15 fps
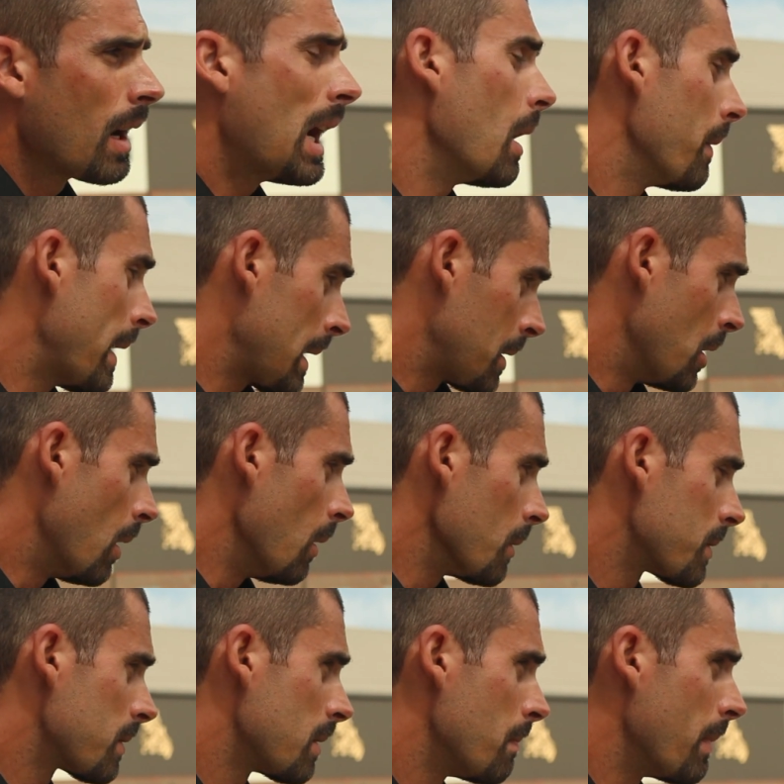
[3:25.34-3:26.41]
how that
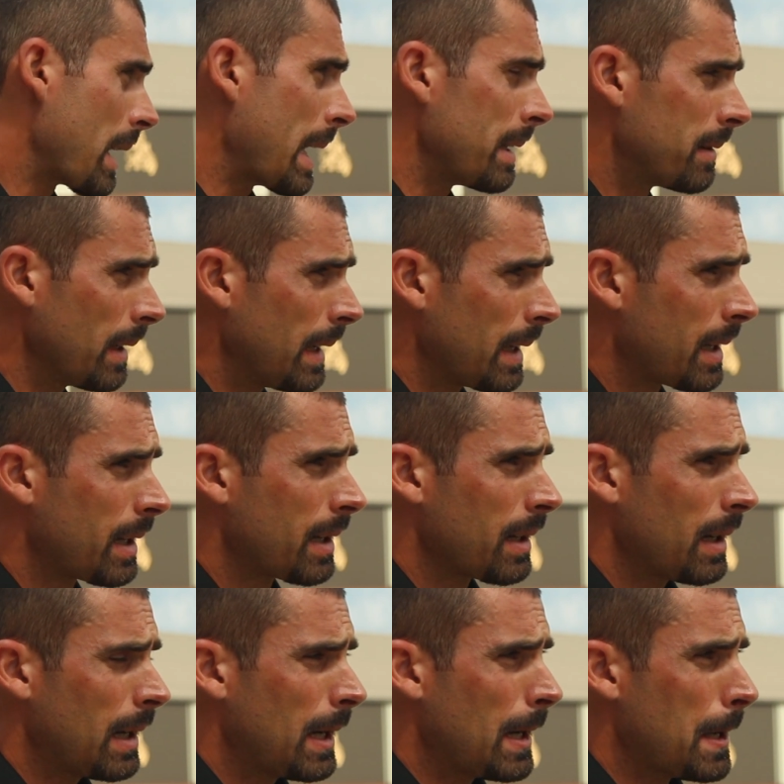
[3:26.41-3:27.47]
goes. But I think
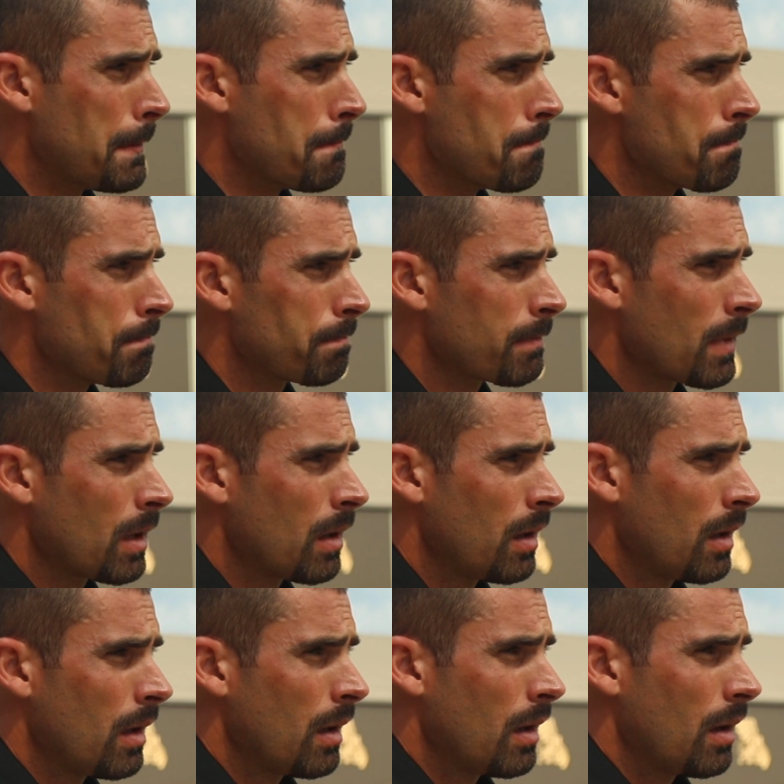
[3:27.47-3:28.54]

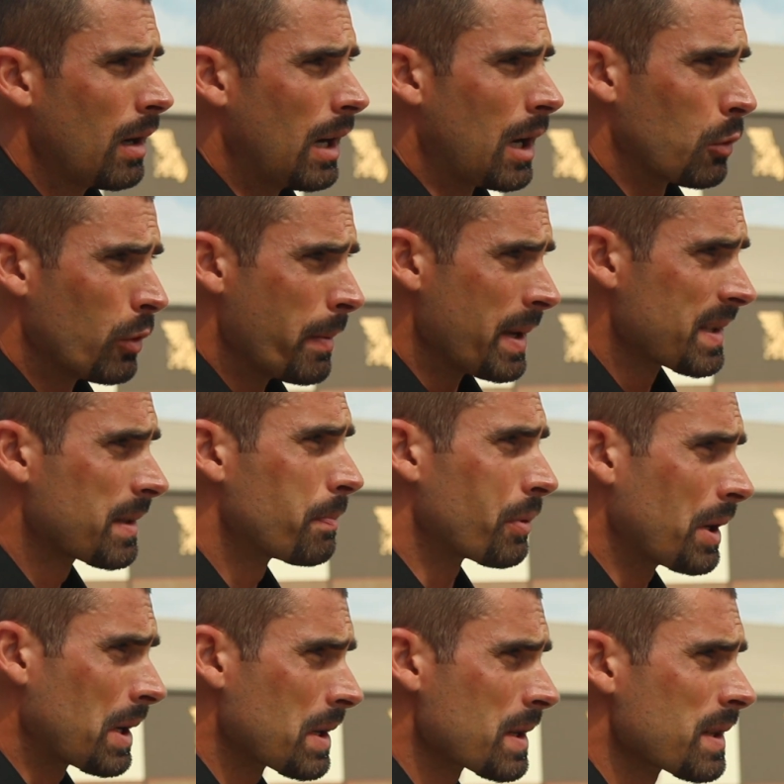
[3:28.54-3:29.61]
our women's
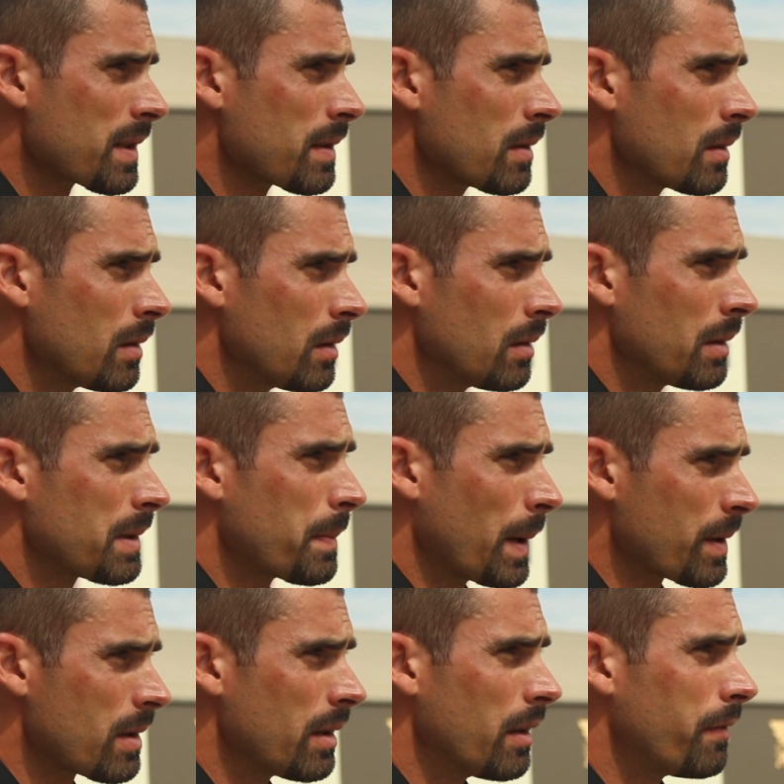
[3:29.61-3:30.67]
sprinters,
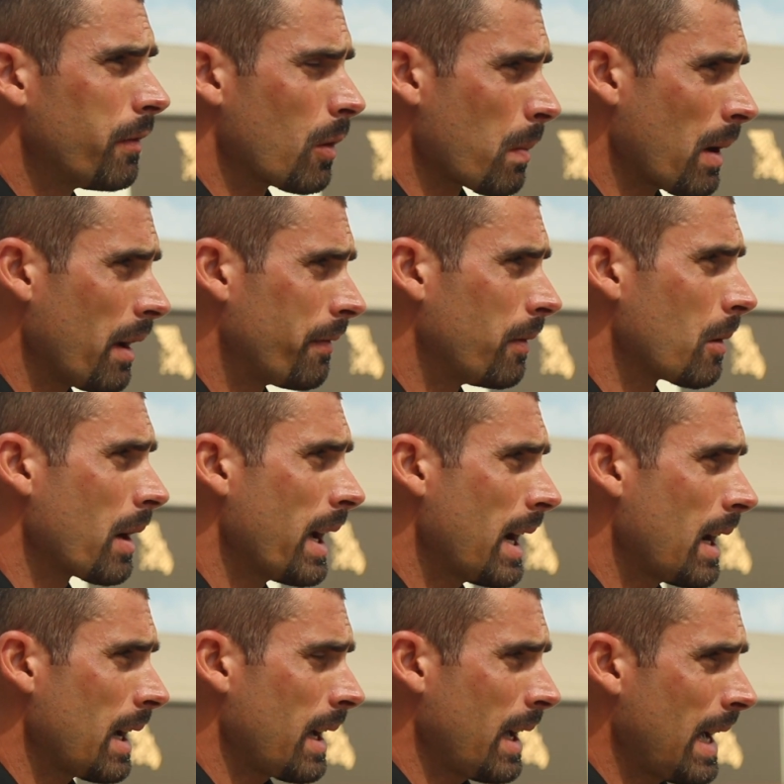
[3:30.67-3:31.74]
especially the
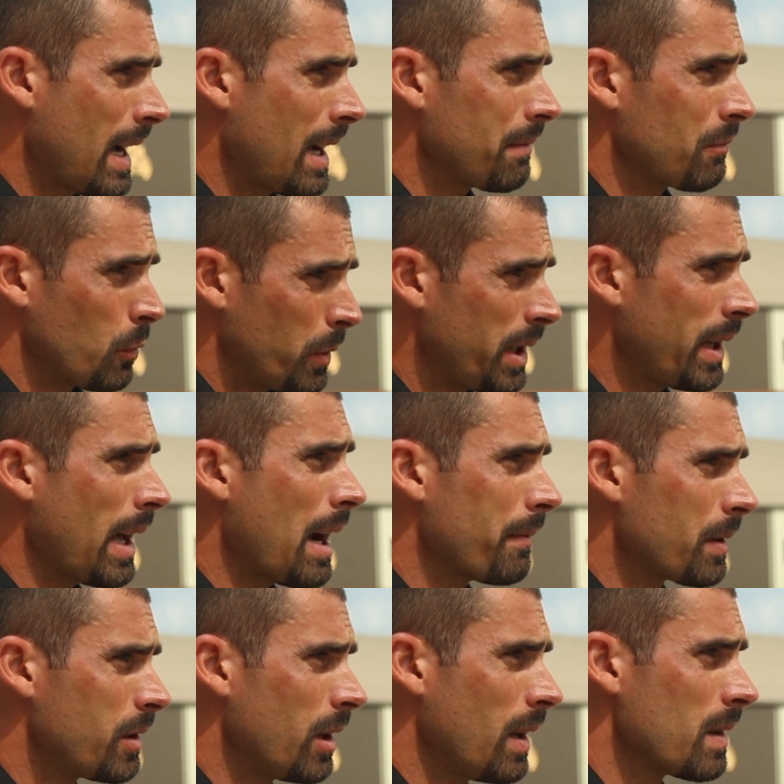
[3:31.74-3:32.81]
4x4, we have
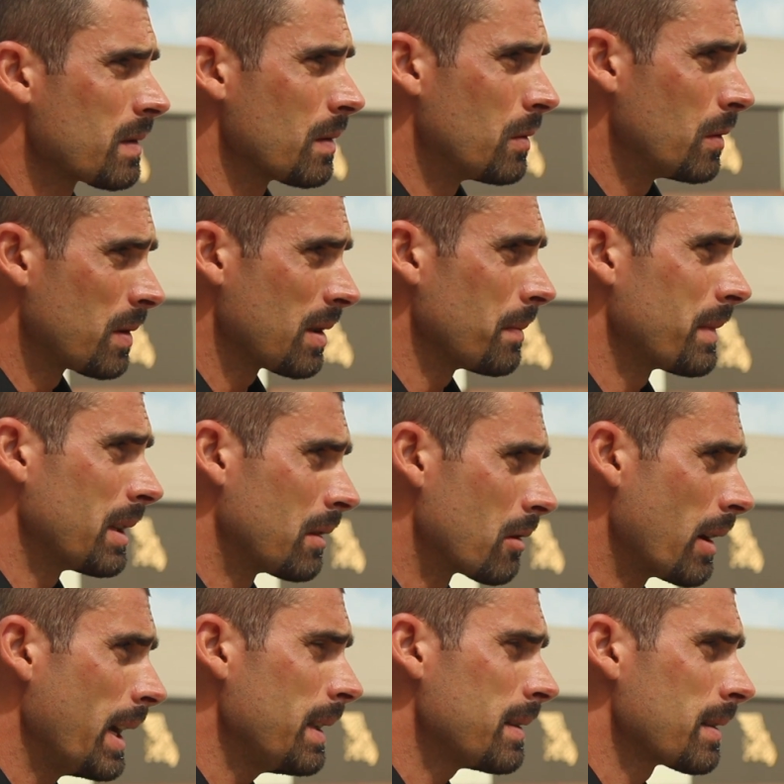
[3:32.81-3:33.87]
a chance to do something
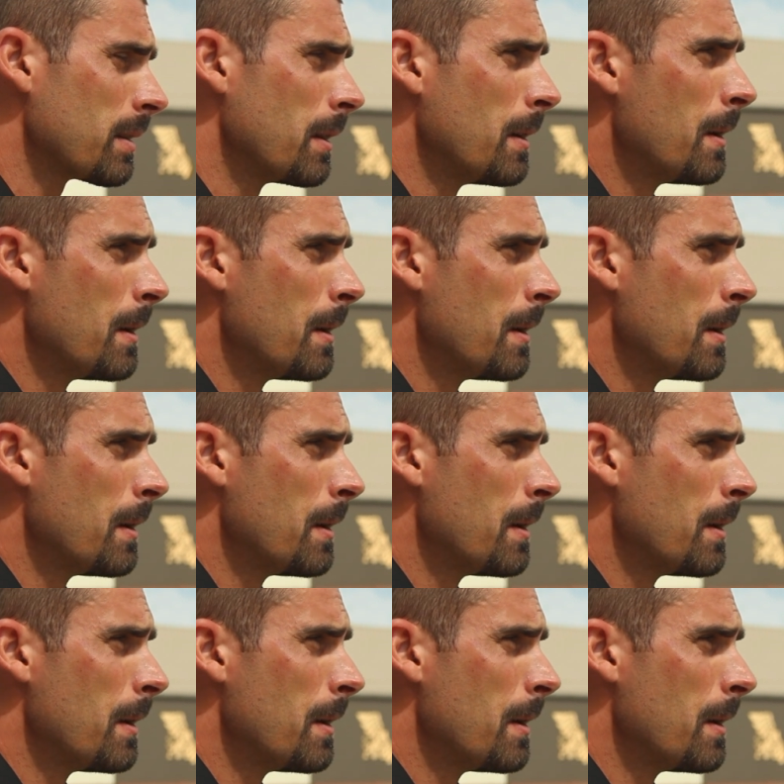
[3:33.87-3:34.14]
great.